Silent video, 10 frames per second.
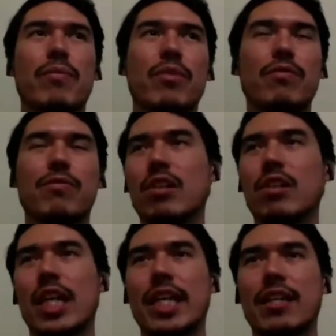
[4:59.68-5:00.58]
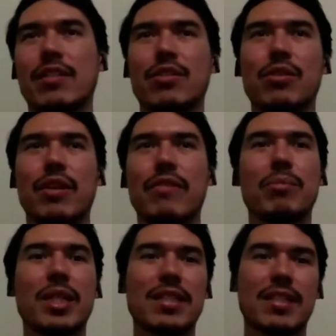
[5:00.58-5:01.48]
you feel like, you know,
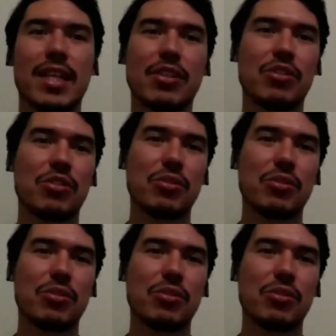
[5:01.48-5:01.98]
everybody's against